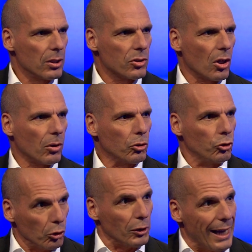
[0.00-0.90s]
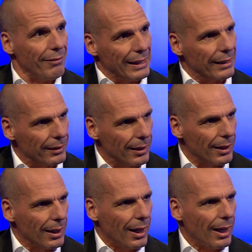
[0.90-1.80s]
So not having
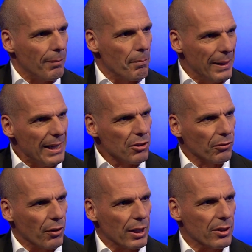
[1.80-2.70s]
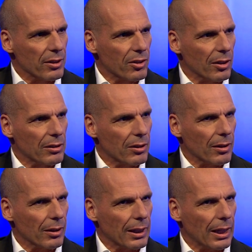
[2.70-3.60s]
minutes for this
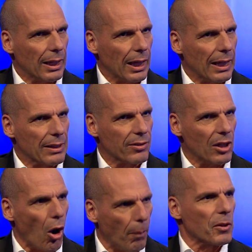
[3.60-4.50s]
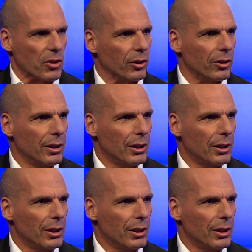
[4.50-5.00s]
is the opposite